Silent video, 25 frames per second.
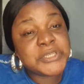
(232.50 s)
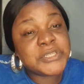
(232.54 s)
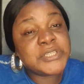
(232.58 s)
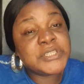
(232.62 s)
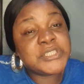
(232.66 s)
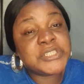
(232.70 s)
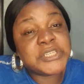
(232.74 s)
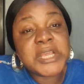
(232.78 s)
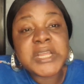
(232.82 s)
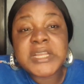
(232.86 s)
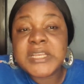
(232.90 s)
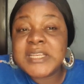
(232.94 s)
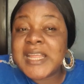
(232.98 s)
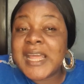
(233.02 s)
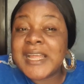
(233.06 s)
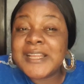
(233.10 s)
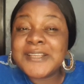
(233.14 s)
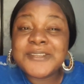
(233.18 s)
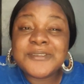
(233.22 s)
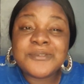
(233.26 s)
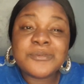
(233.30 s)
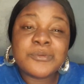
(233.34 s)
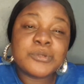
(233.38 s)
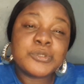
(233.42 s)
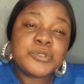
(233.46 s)
gender
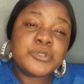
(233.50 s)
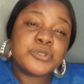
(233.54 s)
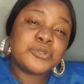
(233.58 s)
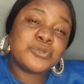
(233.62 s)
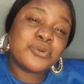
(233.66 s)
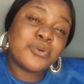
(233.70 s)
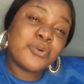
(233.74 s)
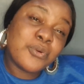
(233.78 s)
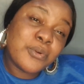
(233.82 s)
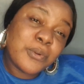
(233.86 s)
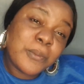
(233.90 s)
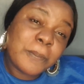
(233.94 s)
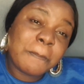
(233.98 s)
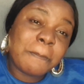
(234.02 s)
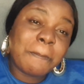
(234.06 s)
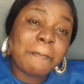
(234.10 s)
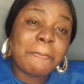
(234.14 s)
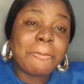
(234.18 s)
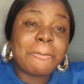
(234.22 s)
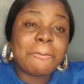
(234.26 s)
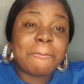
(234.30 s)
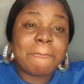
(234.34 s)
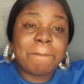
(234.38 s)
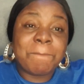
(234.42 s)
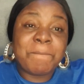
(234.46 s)
did not show.
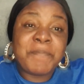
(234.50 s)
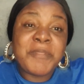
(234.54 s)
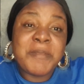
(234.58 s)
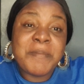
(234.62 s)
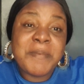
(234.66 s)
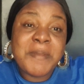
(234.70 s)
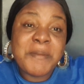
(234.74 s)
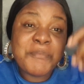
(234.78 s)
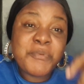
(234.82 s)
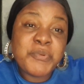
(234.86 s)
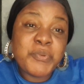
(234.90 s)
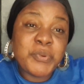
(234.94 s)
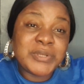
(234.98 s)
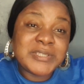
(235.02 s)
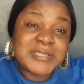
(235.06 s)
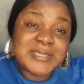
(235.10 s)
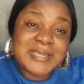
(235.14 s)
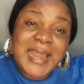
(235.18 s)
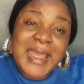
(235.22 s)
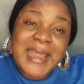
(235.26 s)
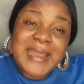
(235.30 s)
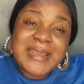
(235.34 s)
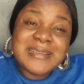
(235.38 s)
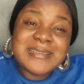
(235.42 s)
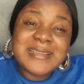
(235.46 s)
The baby was
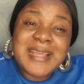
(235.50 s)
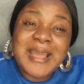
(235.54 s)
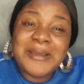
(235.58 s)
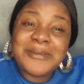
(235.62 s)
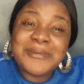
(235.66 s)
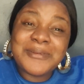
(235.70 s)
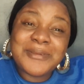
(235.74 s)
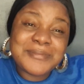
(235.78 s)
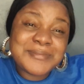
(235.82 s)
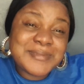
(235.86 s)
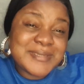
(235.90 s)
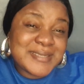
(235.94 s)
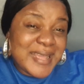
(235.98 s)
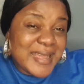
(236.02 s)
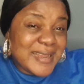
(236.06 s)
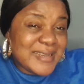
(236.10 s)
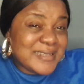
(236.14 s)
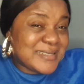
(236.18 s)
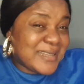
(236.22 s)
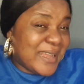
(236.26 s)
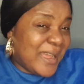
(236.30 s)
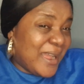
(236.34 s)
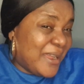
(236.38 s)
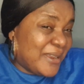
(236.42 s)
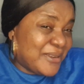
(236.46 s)
lying down upside
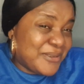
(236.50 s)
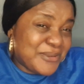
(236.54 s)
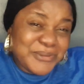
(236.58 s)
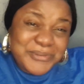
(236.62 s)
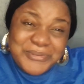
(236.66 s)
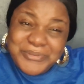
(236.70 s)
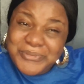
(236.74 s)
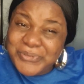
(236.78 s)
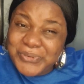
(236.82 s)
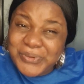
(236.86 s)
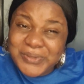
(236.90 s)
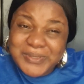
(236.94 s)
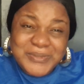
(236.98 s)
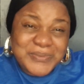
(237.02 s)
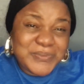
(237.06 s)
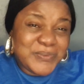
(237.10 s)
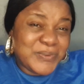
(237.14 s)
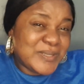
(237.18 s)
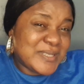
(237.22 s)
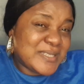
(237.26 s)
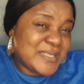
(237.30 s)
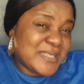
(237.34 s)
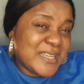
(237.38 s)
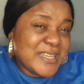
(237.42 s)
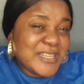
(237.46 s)
down. I don't know what he
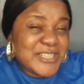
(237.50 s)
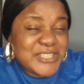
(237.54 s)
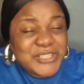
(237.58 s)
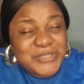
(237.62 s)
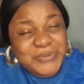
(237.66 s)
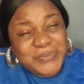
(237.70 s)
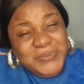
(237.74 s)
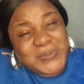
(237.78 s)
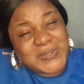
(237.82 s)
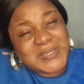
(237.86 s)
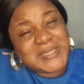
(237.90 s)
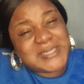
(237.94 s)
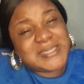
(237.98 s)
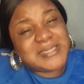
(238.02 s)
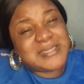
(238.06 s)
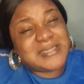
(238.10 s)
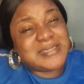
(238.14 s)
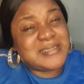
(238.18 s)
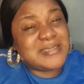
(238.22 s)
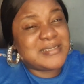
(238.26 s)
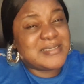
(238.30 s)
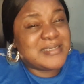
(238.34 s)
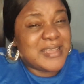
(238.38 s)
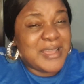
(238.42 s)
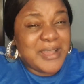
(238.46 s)
was saying. She was
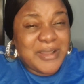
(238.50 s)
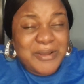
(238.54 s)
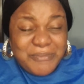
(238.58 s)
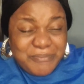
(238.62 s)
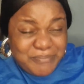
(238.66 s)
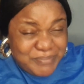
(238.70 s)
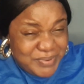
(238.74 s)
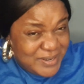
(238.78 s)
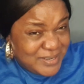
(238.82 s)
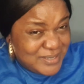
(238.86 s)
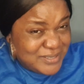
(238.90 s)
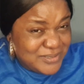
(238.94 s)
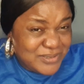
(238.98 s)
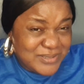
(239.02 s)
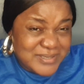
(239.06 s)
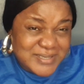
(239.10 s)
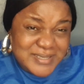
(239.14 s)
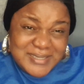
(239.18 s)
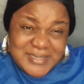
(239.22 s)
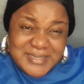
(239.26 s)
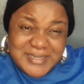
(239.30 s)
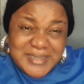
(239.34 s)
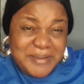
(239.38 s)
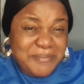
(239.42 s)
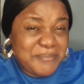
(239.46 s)
sitting down. Plenty of this,
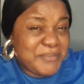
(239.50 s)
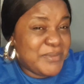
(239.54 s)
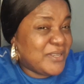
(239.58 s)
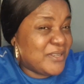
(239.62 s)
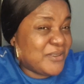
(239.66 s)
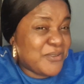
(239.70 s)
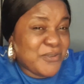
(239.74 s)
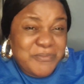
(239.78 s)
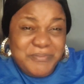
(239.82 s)
their medical